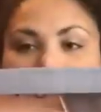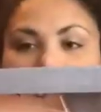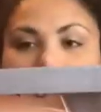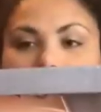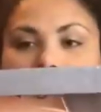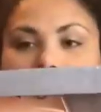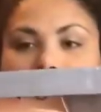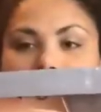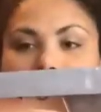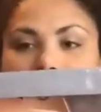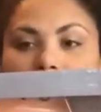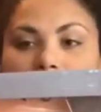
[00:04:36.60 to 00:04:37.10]
it
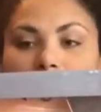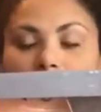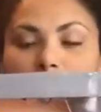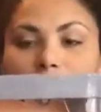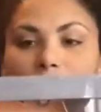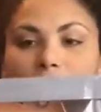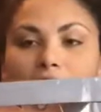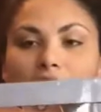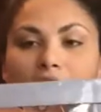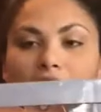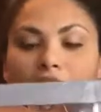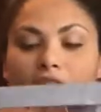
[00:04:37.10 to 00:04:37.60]
lights up.
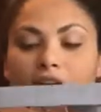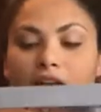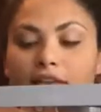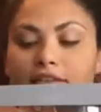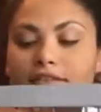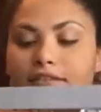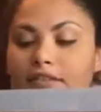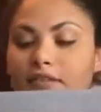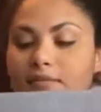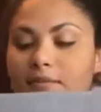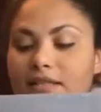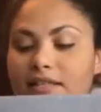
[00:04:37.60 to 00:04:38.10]
This
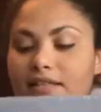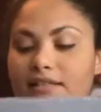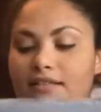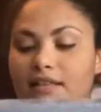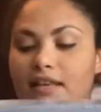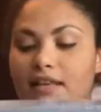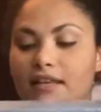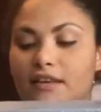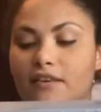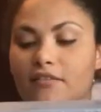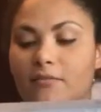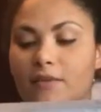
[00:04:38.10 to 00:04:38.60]
is going to be the
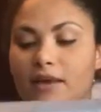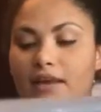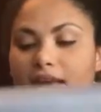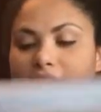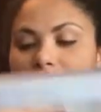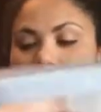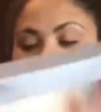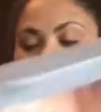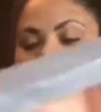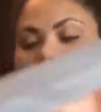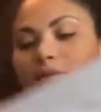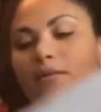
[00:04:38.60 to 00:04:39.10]
center of my
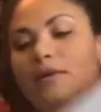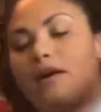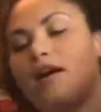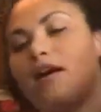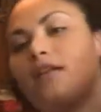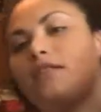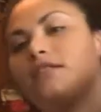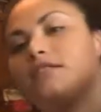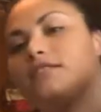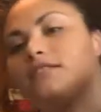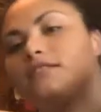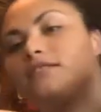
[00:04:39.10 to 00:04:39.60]
gallery
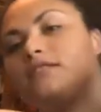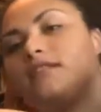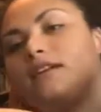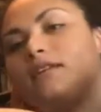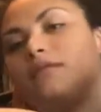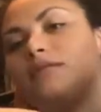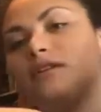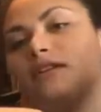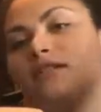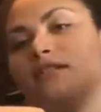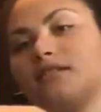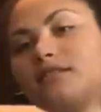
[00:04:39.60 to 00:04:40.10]
wall. This is like
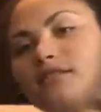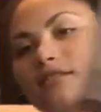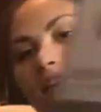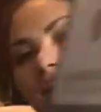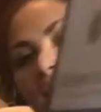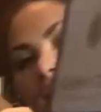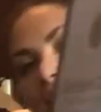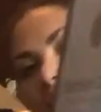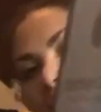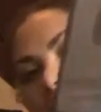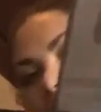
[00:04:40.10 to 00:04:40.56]
what it looks like on